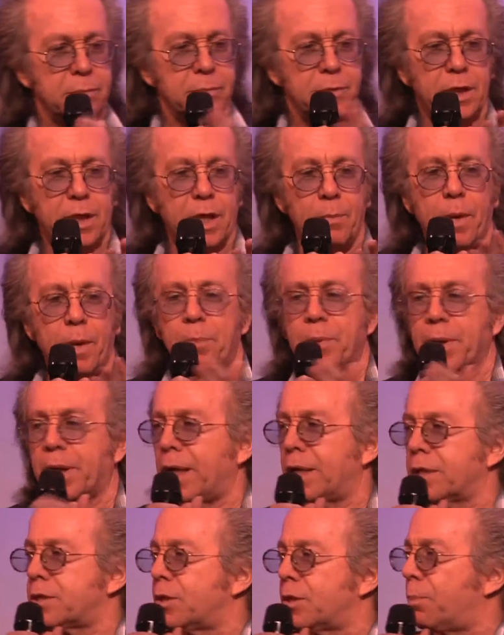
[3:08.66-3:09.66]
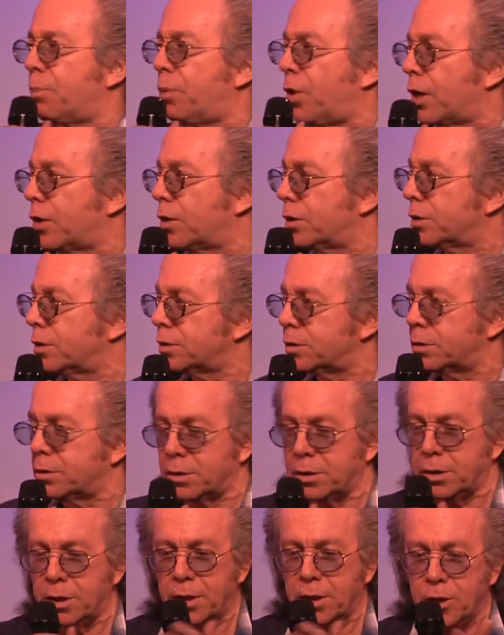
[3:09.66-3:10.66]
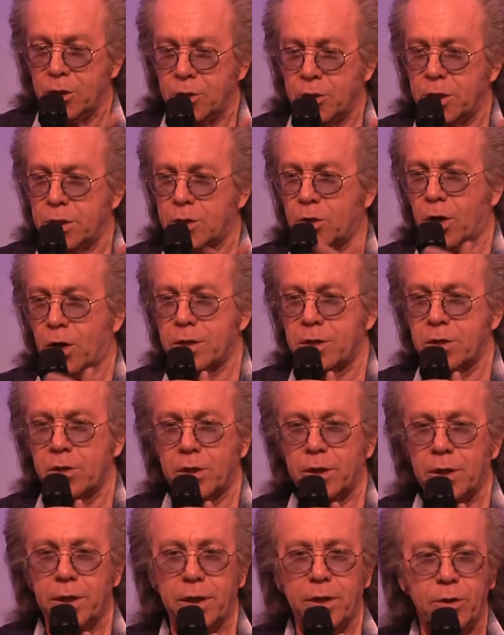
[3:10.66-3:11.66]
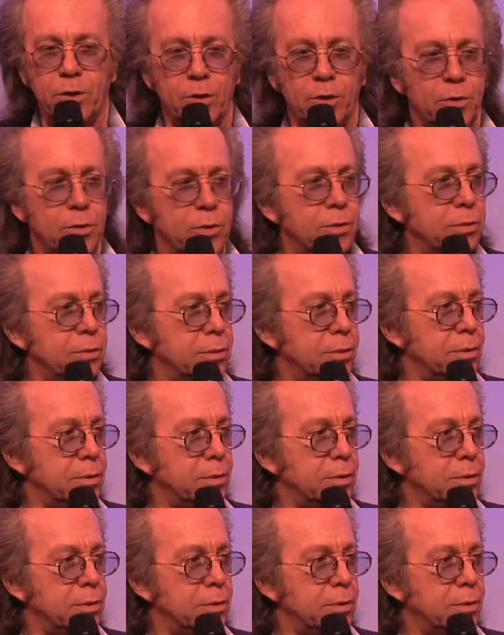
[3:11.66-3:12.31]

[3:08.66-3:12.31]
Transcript: You come up against the puddle. She starts looking at you.